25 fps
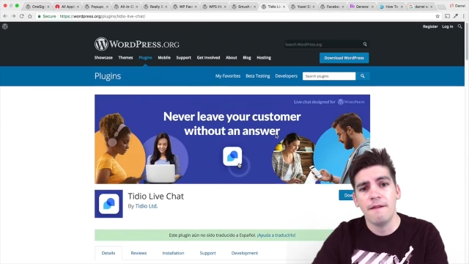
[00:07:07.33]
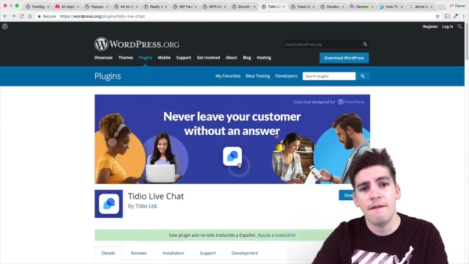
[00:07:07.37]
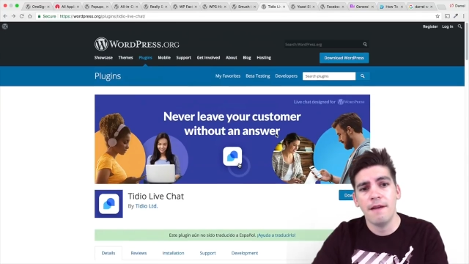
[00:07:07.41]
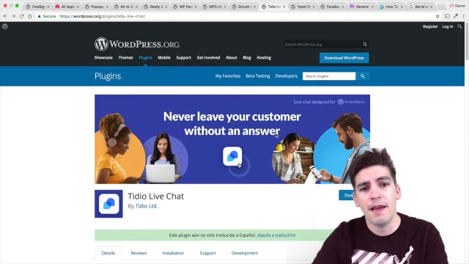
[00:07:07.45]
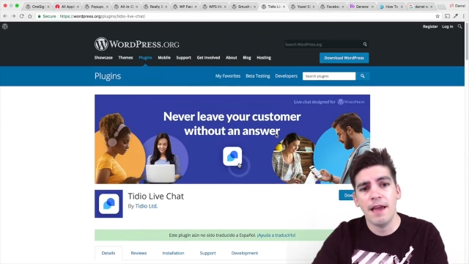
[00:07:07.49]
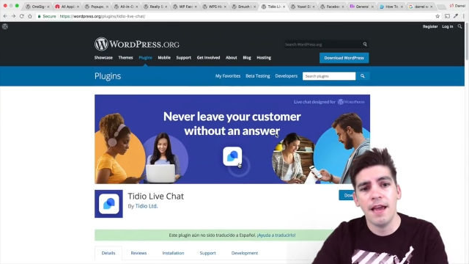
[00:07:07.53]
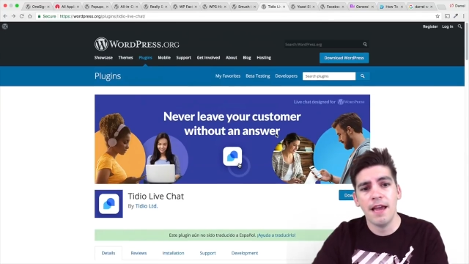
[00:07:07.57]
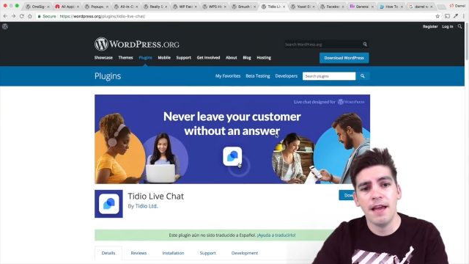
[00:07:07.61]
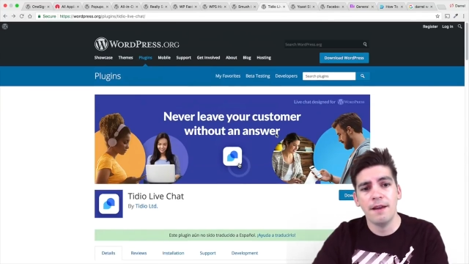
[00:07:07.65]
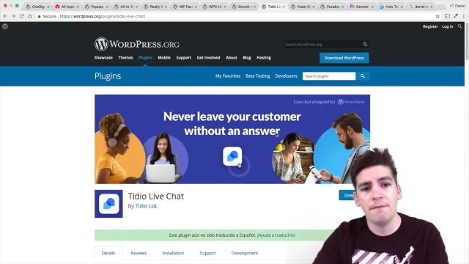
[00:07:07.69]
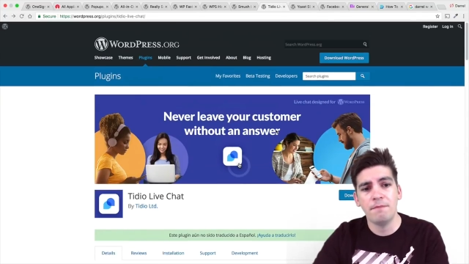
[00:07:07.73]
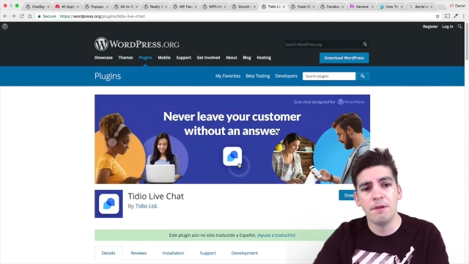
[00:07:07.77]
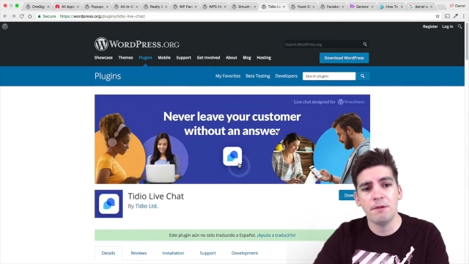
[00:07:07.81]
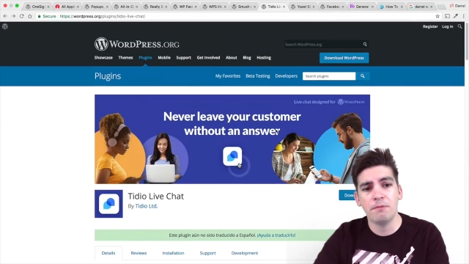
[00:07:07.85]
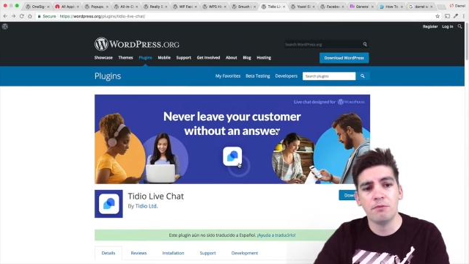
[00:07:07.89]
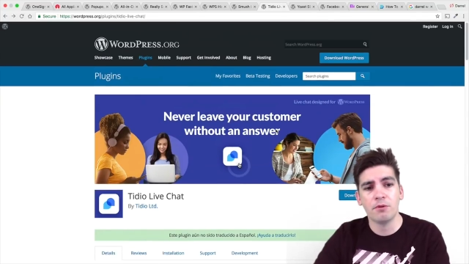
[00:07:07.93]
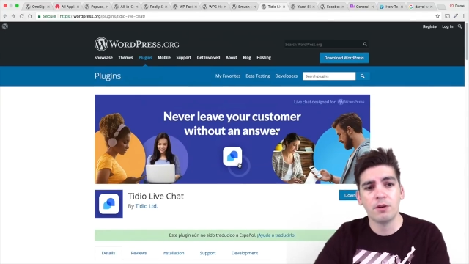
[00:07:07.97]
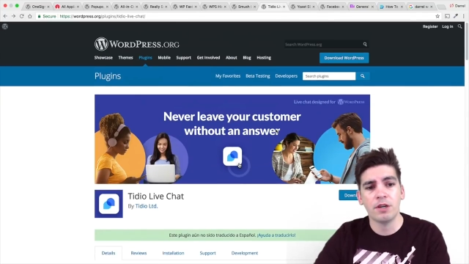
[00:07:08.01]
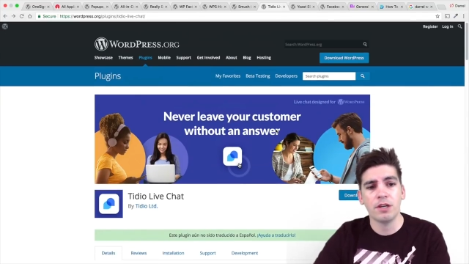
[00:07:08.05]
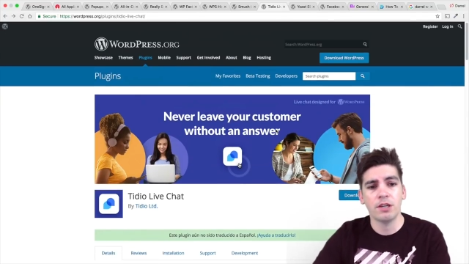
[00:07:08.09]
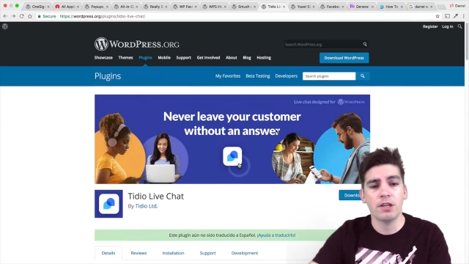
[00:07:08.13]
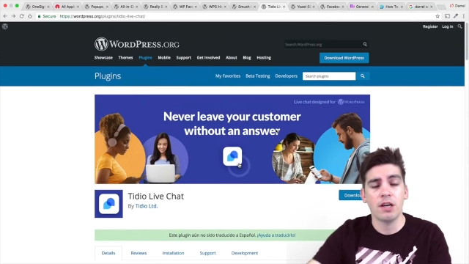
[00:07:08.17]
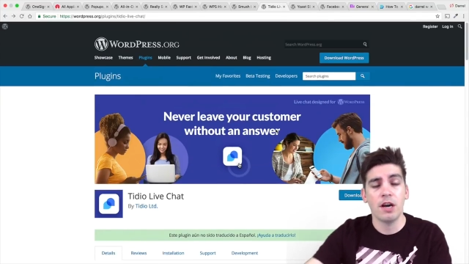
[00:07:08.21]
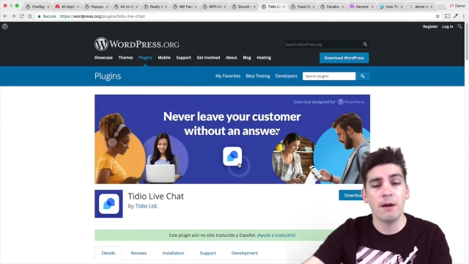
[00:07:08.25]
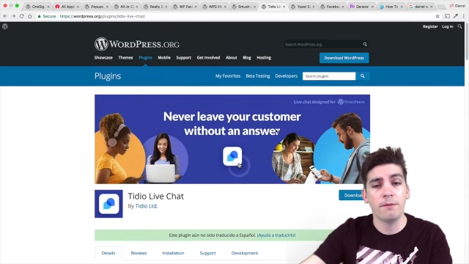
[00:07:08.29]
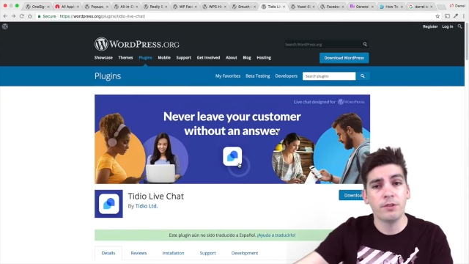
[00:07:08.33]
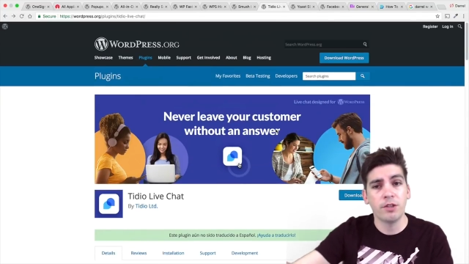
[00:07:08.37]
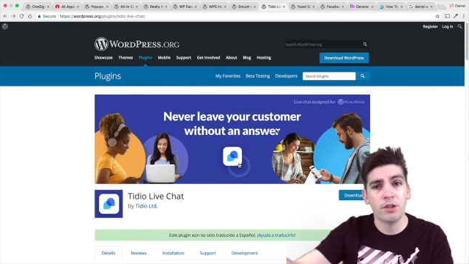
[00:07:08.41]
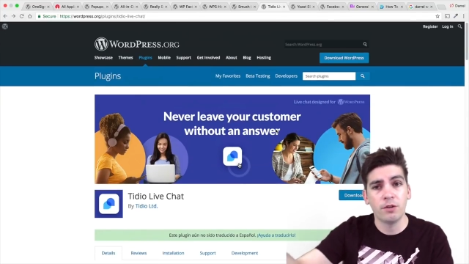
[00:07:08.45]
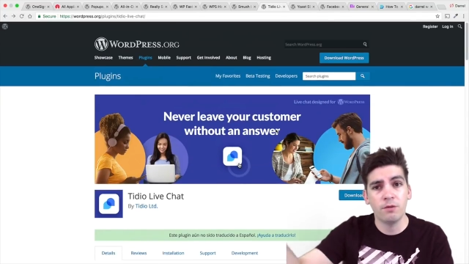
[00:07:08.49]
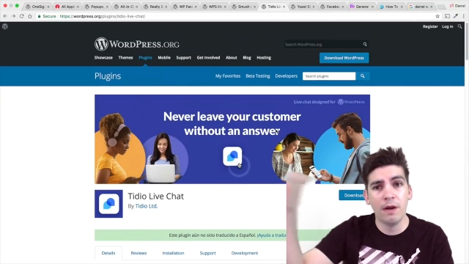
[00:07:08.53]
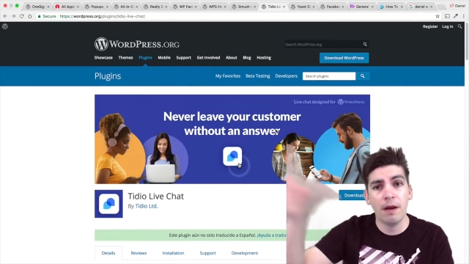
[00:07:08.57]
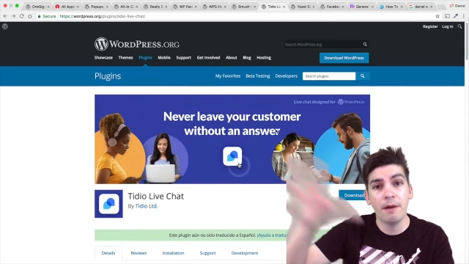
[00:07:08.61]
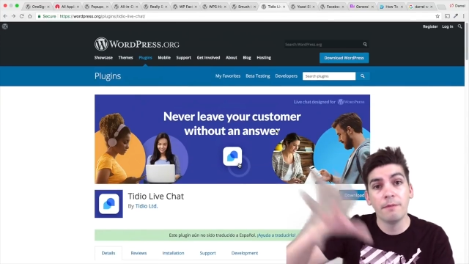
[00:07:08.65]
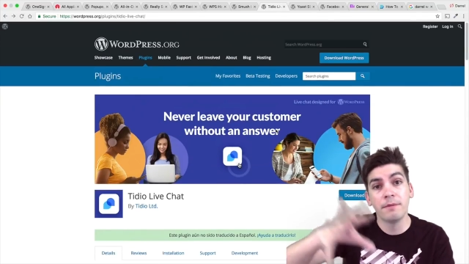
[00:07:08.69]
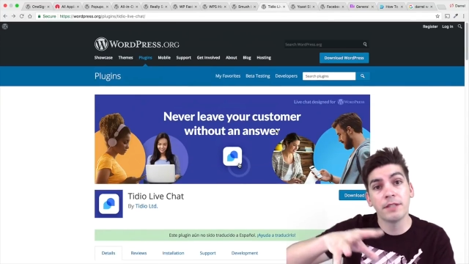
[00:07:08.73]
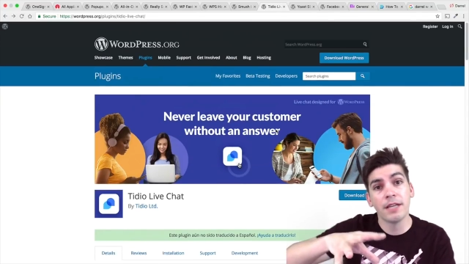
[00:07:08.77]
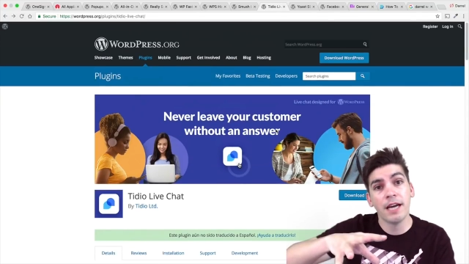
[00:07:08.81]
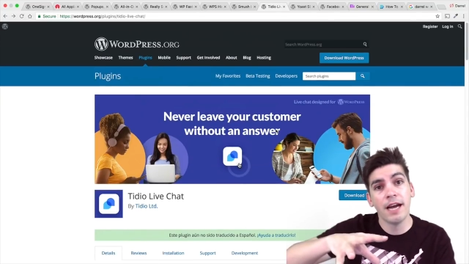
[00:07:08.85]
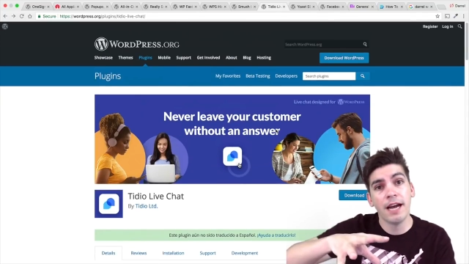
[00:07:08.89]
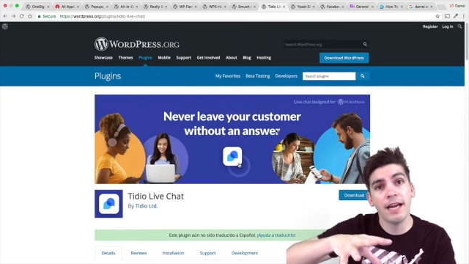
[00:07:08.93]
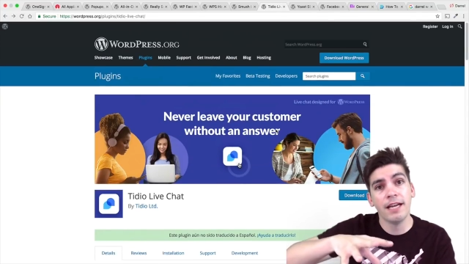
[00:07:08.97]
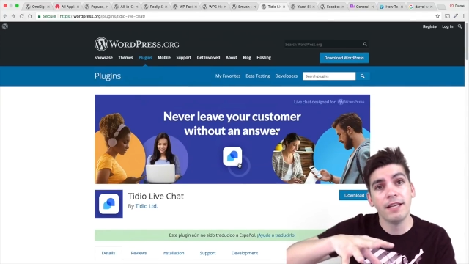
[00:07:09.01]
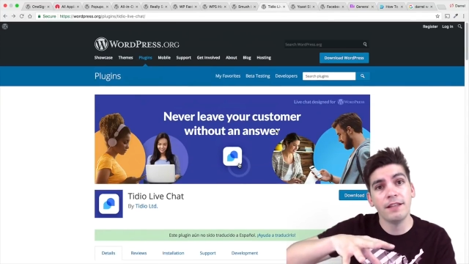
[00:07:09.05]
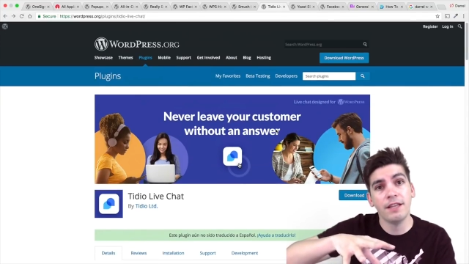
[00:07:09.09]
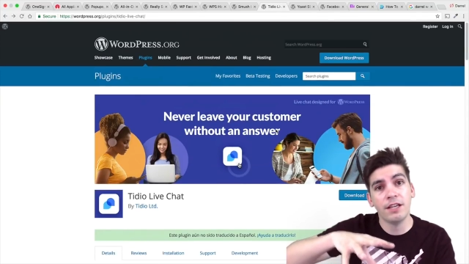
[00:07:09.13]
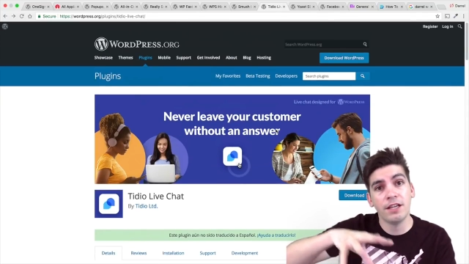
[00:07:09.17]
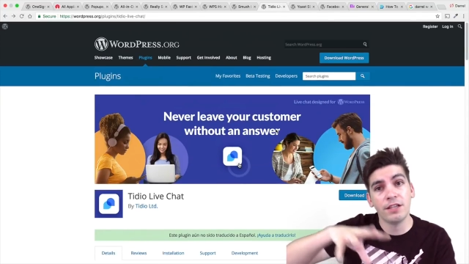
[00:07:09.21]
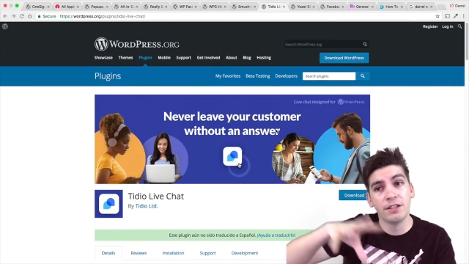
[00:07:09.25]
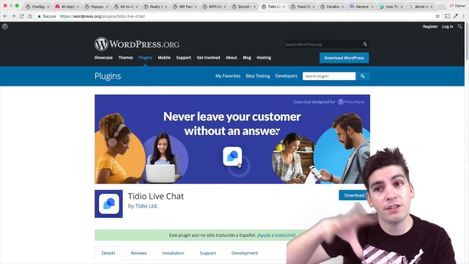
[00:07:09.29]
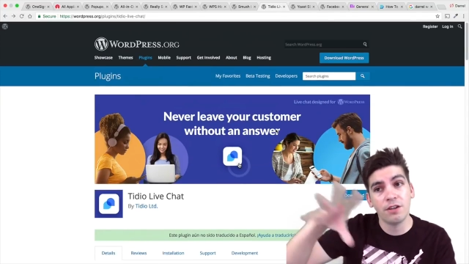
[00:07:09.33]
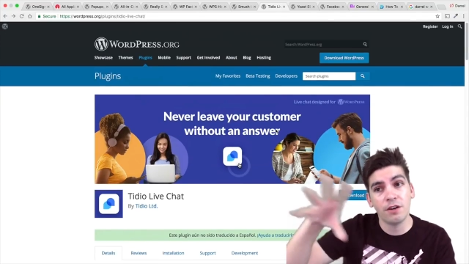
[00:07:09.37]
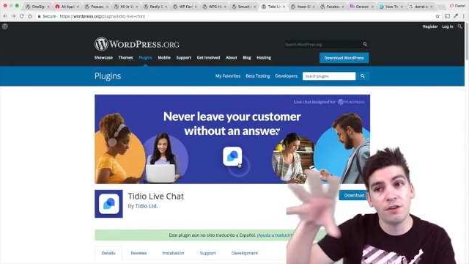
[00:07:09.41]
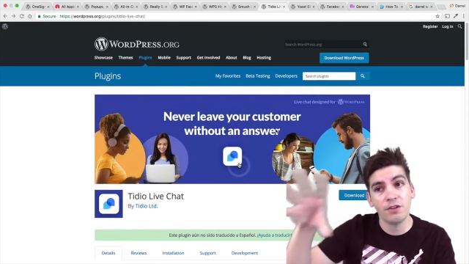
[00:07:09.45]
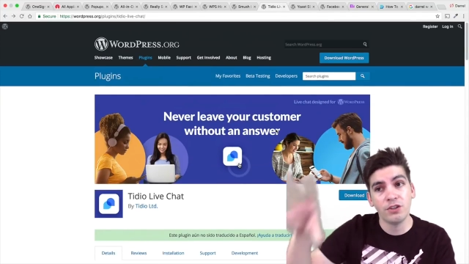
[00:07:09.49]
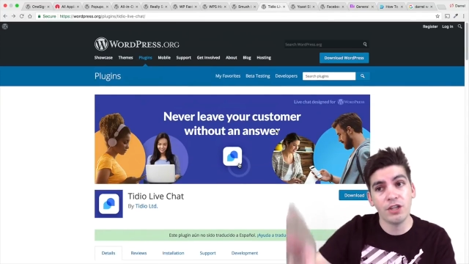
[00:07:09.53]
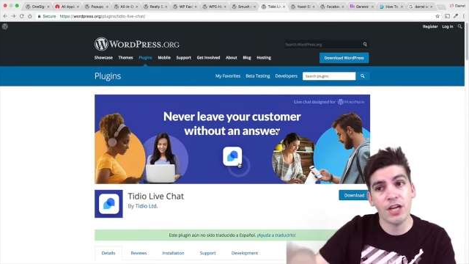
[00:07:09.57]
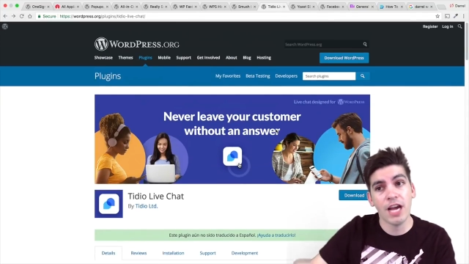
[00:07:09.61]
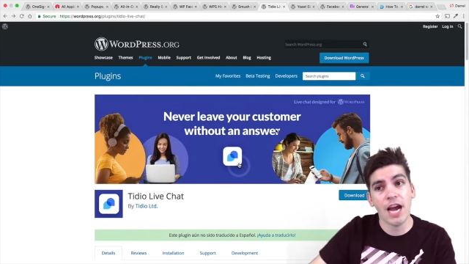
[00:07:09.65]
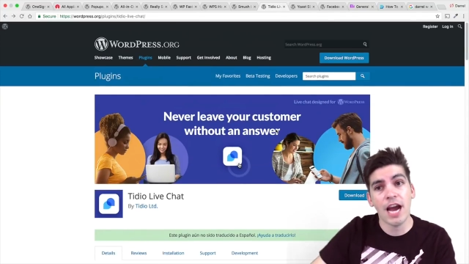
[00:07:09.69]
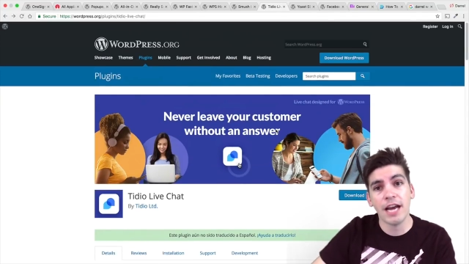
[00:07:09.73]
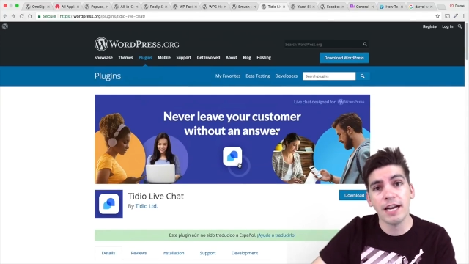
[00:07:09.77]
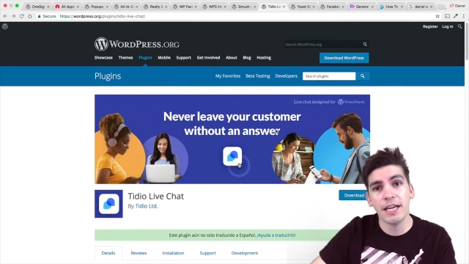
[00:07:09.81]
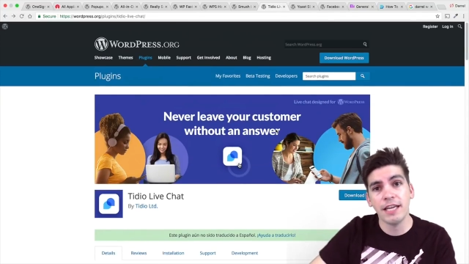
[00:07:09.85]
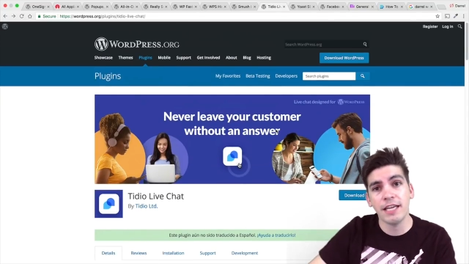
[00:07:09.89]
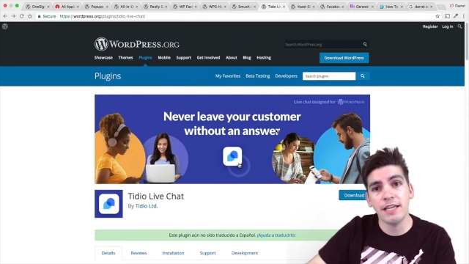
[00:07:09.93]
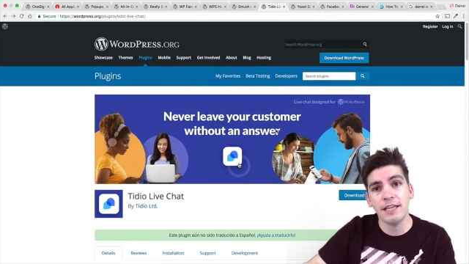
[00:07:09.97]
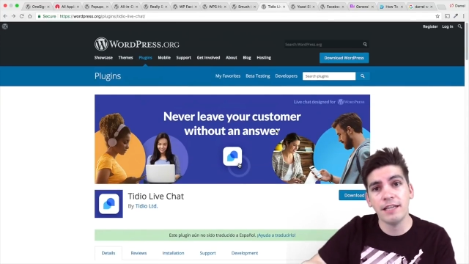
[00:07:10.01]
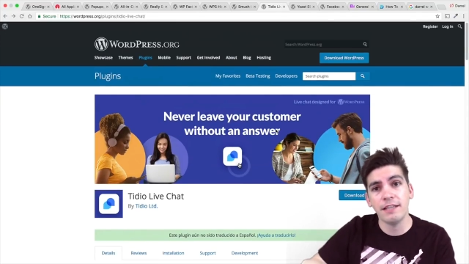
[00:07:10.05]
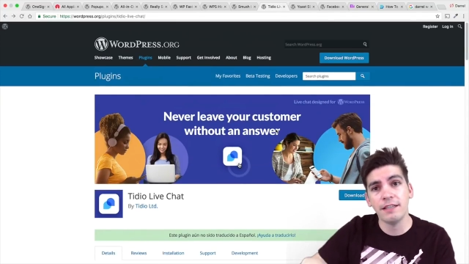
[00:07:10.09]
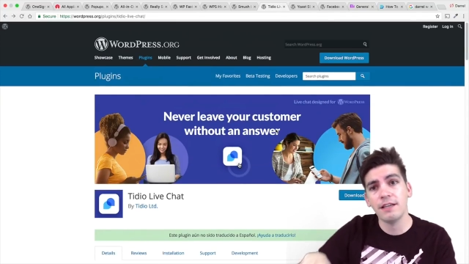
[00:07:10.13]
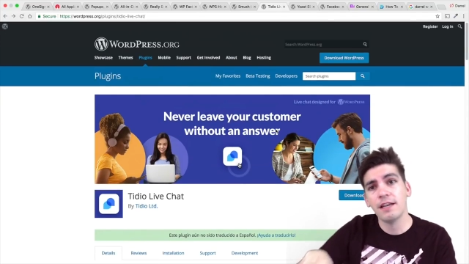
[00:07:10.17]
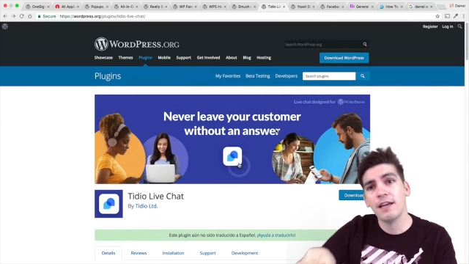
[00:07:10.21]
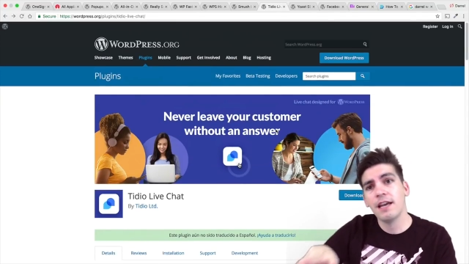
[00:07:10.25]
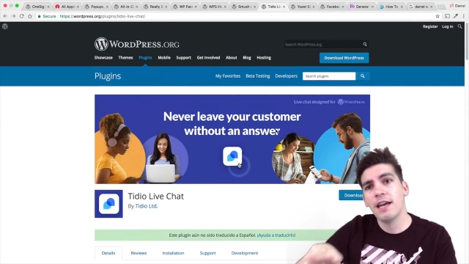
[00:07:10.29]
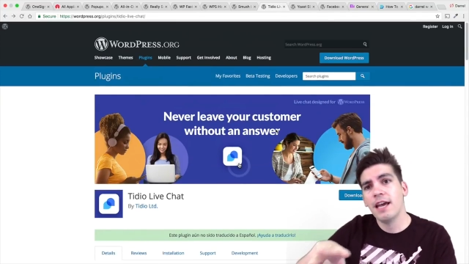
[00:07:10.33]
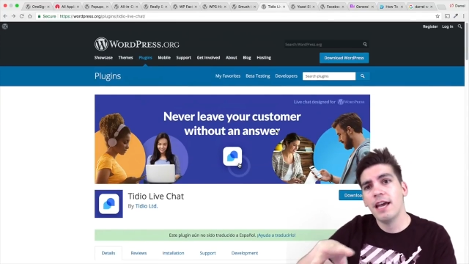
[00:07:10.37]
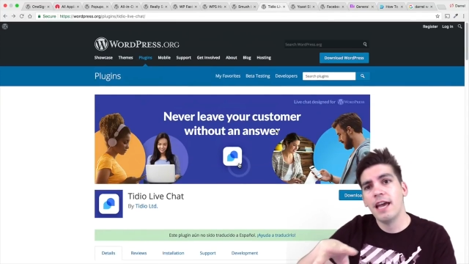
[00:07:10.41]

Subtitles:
and people can come to your website and they can start chatting.